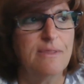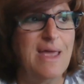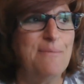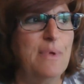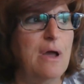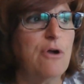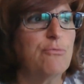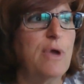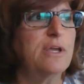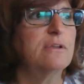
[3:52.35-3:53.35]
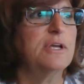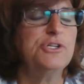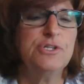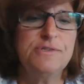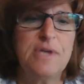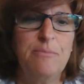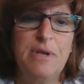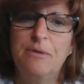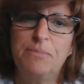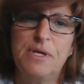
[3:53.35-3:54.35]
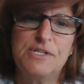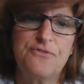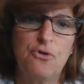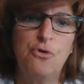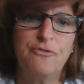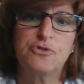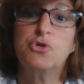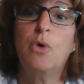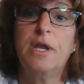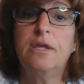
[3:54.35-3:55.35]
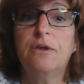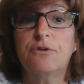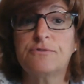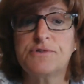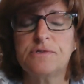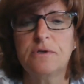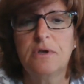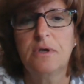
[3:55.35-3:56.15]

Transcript: That our regulations had been in place for over 20 years.